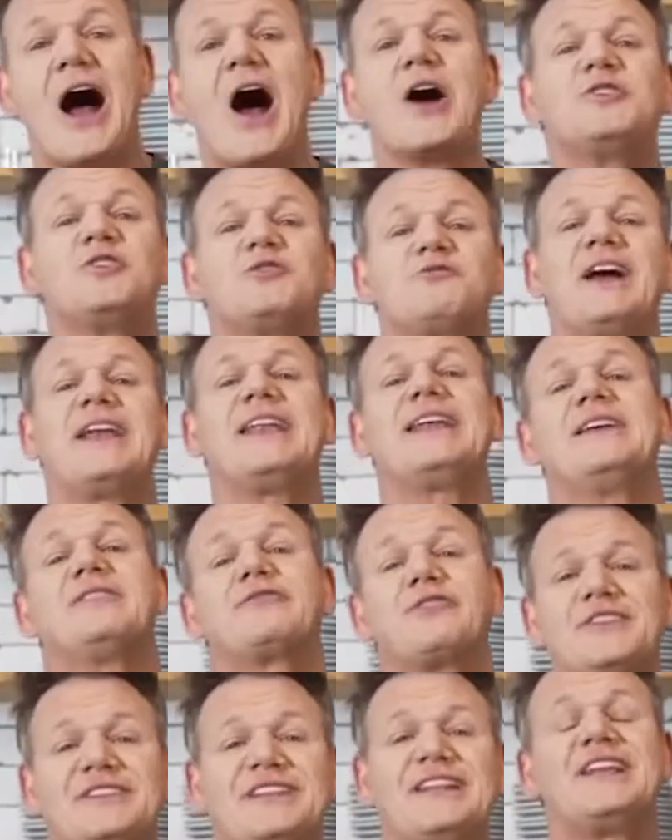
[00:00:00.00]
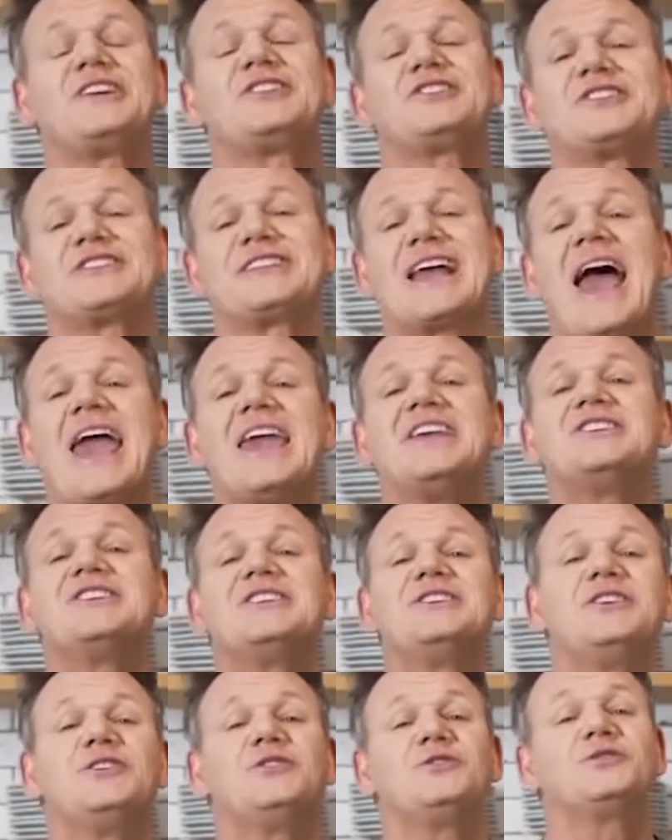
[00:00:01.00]
are you ready for a delicious Asian
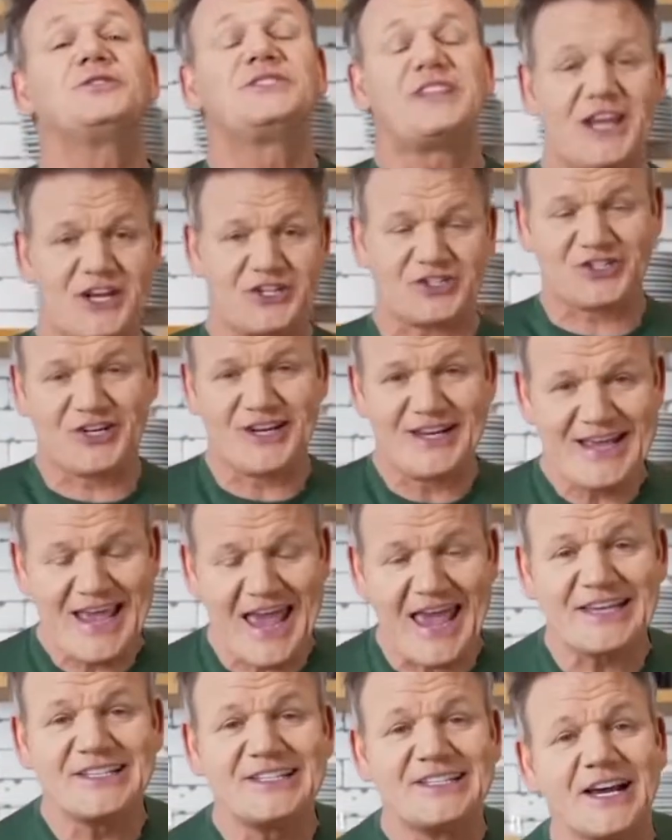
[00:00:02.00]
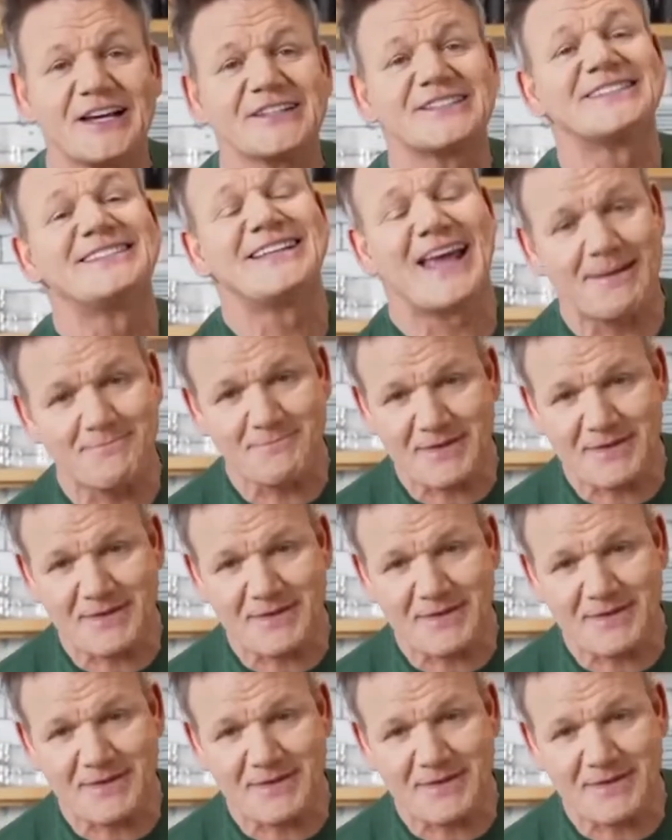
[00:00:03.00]
noodle dish in just 10